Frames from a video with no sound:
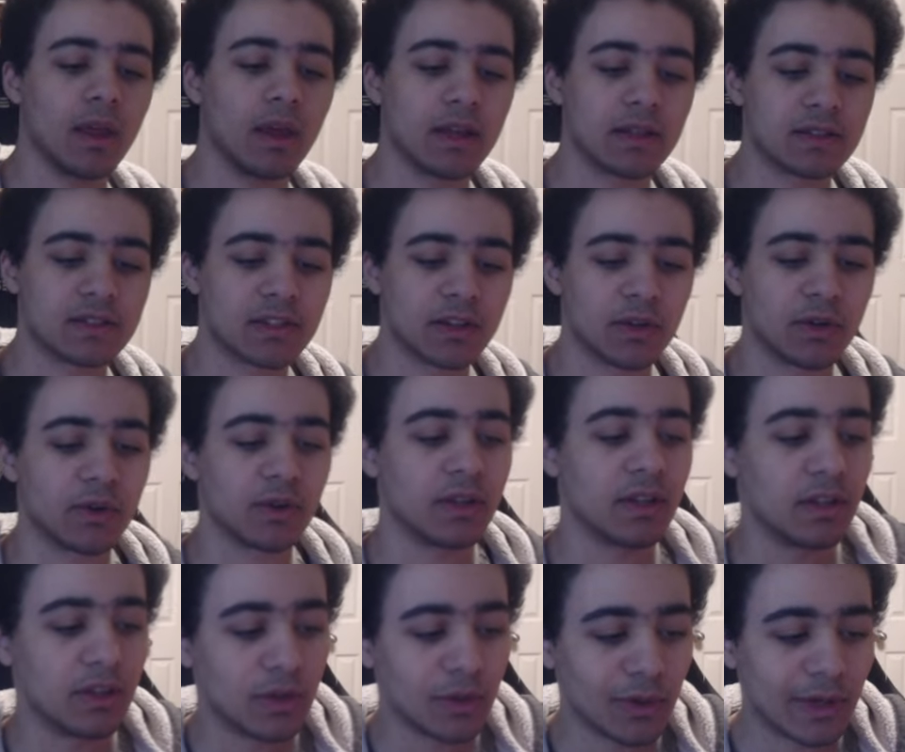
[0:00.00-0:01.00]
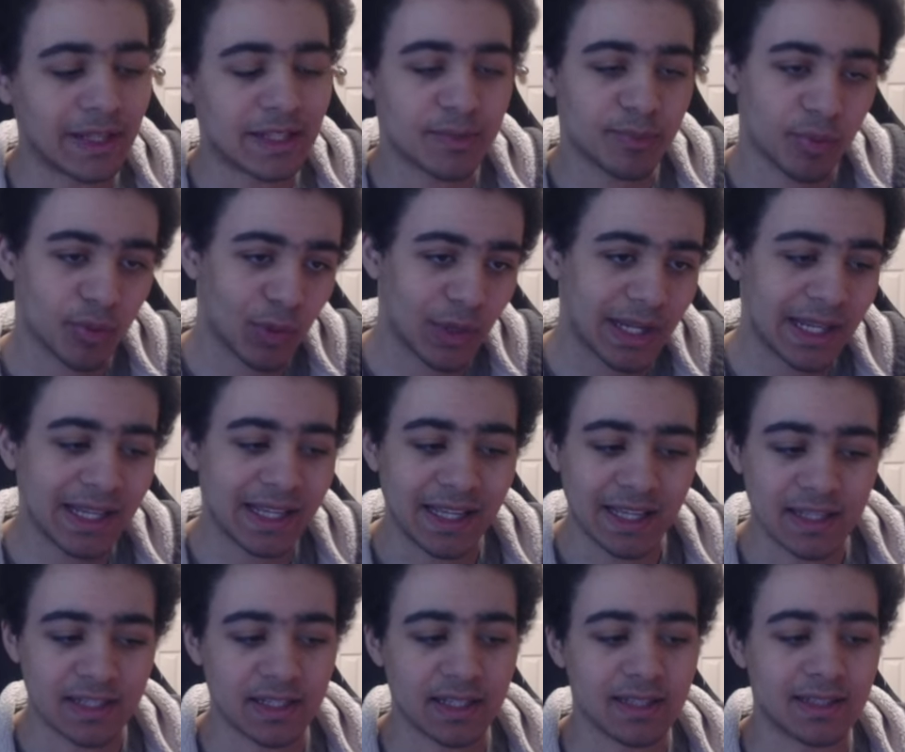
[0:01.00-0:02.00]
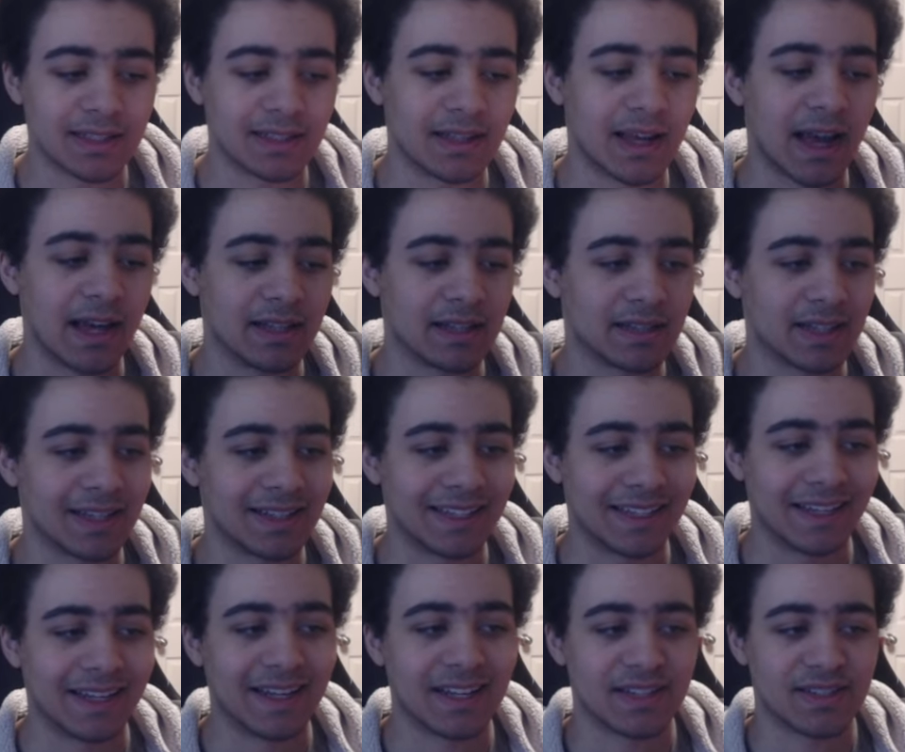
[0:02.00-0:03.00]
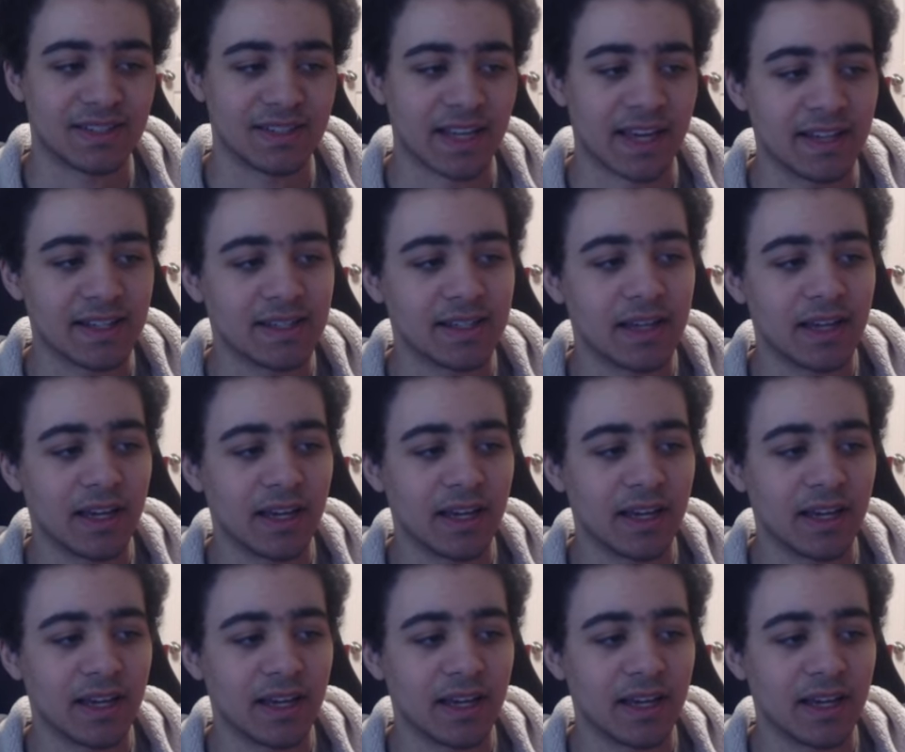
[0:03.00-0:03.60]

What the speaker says: And so it's pretty easy to, I'd say, to get a set,